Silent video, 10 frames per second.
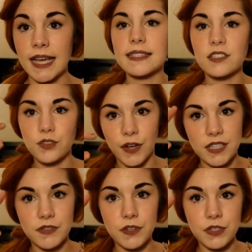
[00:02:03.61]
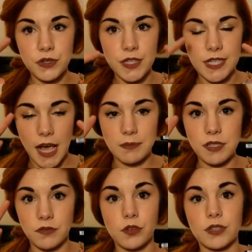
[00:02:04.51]
It doesn't transfer to the tops
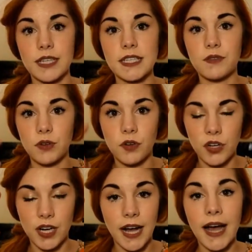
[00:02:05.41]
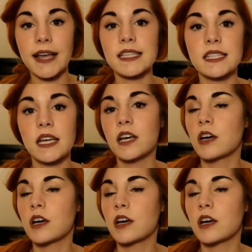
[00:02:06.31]
of your lids if you have hooded eyes,